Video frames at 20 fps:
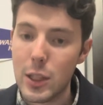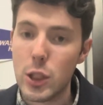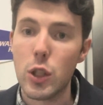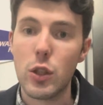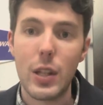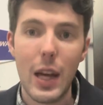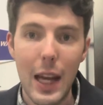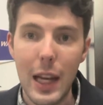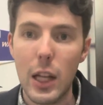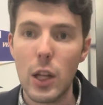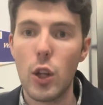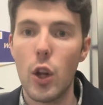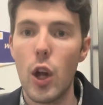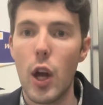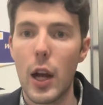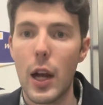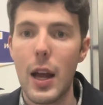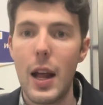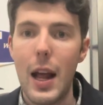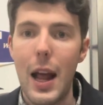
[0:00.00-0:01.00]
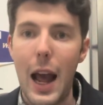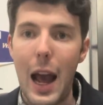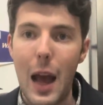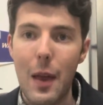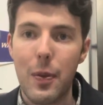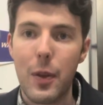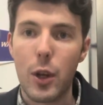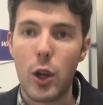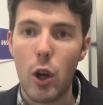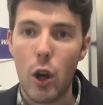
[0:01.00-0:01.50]
You take a look at
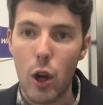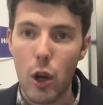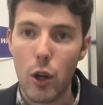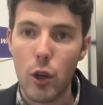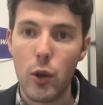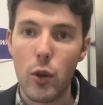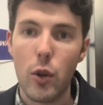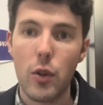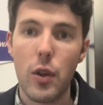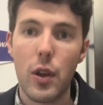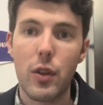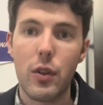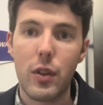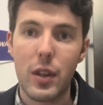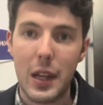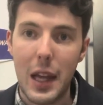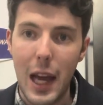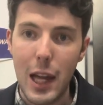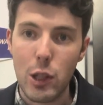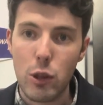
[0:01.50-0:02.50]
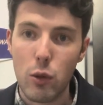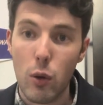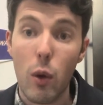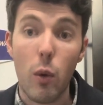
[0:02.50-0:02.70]
the Cardinals' schedule.